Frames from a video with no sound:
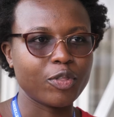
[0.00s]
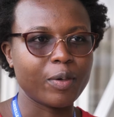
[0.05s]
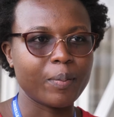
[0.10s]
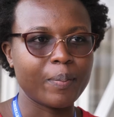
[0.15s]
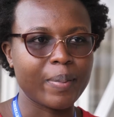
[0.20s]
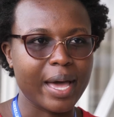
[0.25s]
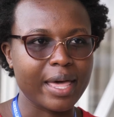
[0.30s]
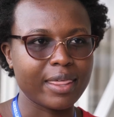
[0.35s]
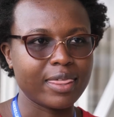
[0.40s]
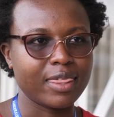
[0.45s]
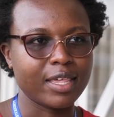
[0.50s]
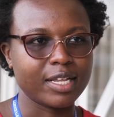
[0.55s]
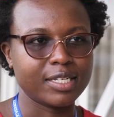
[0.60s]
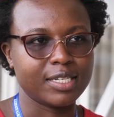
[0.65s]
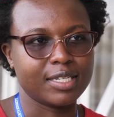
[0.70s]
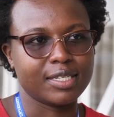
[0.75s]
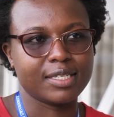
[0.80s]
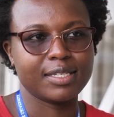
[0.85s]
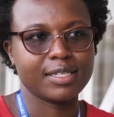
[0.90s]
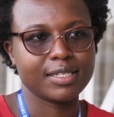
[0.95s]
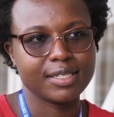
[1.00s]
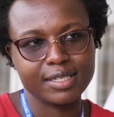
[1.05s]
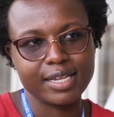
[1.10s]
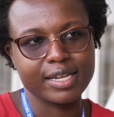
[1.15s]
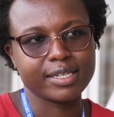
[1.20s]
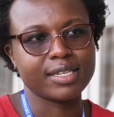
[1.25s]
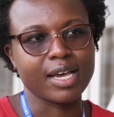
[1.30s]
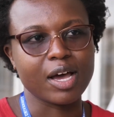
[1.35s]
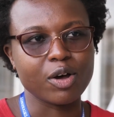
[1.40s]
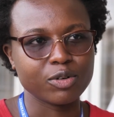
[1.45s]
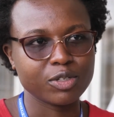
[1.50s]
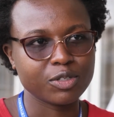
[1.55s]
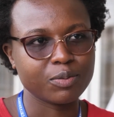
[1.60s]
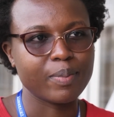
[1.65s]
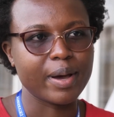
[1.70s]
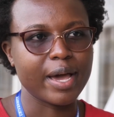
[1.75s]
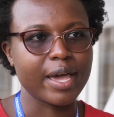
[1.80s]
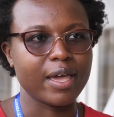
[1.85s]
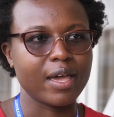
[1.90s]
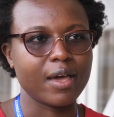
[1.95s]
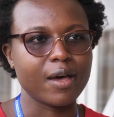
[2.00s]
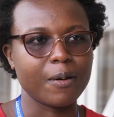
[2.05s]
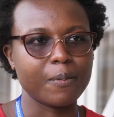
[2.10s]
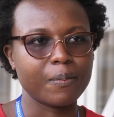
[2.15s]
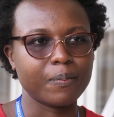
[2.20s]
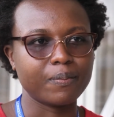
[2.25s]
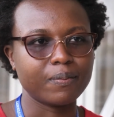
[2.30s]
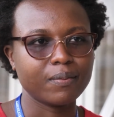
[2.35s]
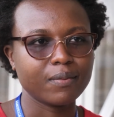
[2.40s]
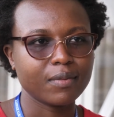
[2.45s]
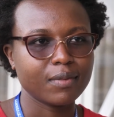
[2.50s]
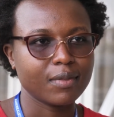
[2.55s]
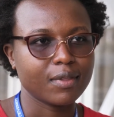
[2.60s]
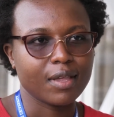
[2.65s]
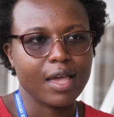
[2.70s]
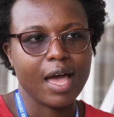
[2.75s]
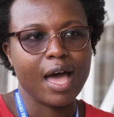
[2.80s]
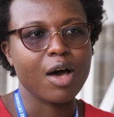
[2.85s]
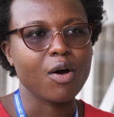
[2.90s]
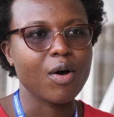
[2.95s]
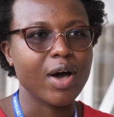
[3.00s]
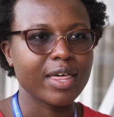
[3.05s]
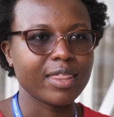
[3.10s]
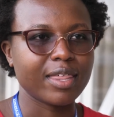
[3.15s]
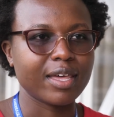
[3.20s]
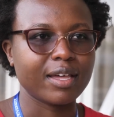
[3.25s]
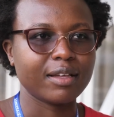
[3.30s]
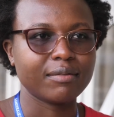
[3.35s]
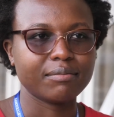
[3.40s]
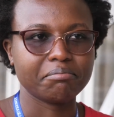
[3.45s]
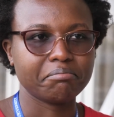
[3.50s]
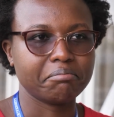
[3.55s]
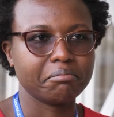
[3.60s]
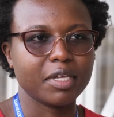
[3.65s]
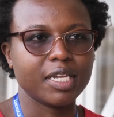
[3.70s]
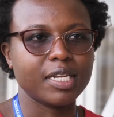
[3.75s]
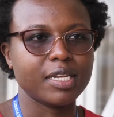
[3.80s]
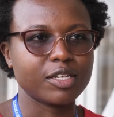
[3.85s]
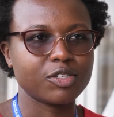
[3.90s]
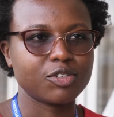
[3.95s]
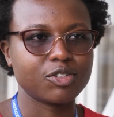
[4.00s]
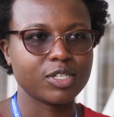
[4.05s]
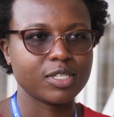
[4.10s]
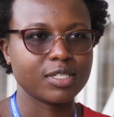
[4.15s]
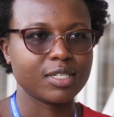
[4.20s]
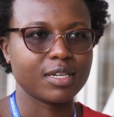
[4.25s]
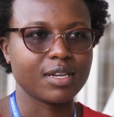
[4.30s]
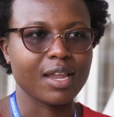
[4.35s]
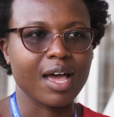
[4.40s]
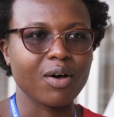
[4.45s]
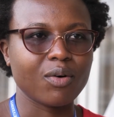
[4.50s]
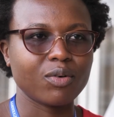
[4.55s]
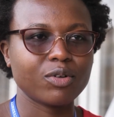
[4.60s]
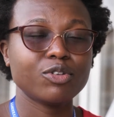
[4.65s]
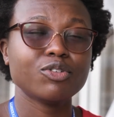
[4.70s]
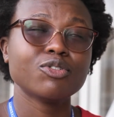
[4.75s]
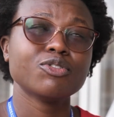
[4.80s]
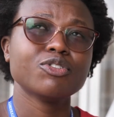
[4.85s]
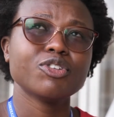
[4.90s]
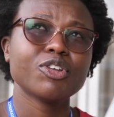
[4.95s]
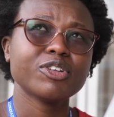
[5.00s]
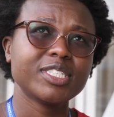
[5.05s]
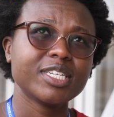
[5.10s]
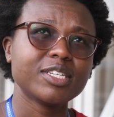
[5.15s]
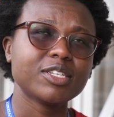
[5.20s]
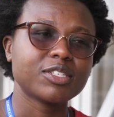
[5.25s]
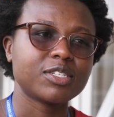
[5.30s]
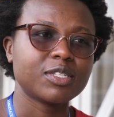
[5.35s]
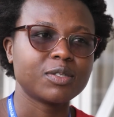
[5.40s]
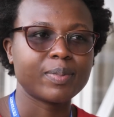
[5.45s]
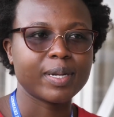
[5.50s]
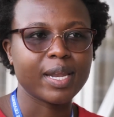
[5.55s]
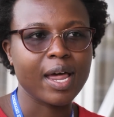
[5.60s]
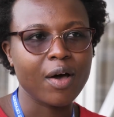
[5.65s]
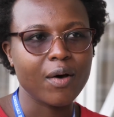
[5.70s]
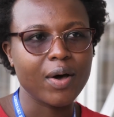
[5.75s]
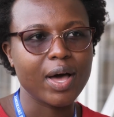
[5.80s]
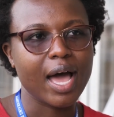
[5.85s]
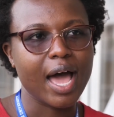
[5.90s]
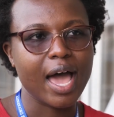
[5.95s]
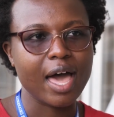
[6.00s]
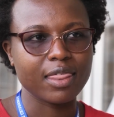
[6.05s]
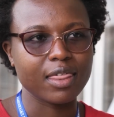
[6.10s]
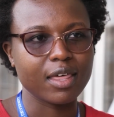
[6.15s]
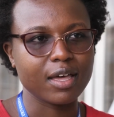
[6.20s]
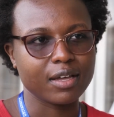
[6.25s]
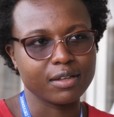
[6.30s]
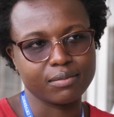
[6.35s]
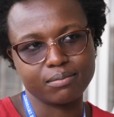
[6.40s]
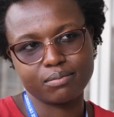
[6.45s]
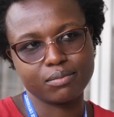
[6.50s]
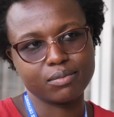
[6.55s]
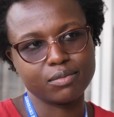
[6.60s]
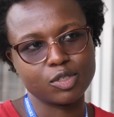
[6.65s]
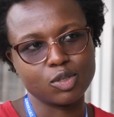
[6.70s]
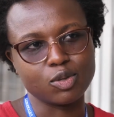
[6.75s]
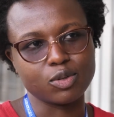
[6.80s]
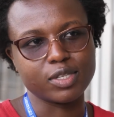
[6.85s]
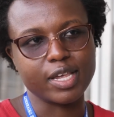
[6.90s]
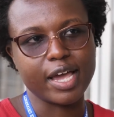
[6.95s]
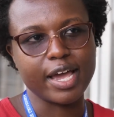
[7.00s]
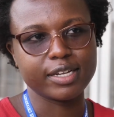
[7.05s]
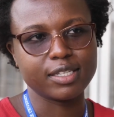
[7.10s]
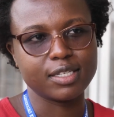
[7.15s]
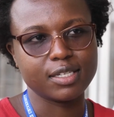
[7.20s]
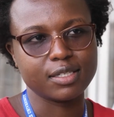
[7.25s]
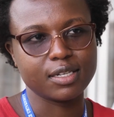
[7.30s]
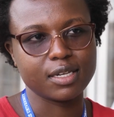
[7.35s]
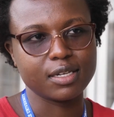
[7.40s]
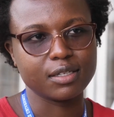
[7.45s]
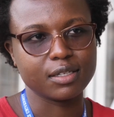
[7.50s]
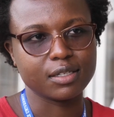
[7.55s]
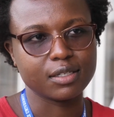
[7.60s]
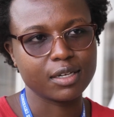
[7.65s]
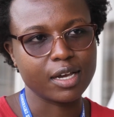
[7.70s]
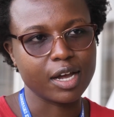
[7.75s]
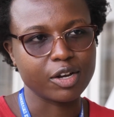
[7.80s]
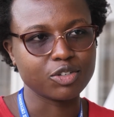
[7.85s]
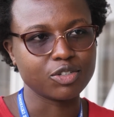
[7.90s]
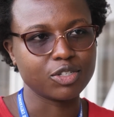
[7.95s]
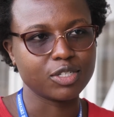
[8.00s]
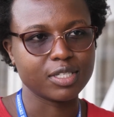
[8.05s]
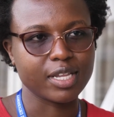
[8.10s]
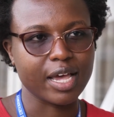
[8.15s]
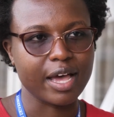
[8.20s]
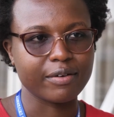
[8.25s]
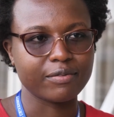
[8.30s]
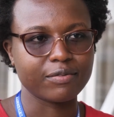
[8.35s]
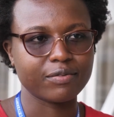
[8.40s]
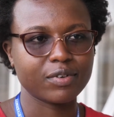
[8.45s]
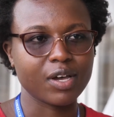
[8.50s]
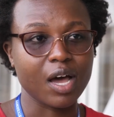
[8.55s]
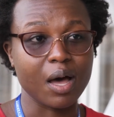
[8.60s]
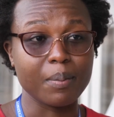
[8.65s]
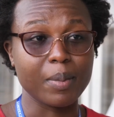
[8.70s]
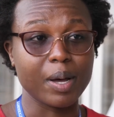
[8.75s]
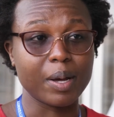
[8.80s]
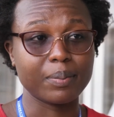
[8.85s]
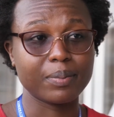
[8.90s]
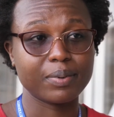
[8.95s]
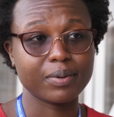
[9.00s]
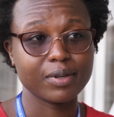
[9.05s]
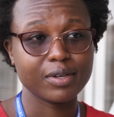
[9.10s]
the path that is set out by how other industries and how, not industries, but how other societies and countries have come up.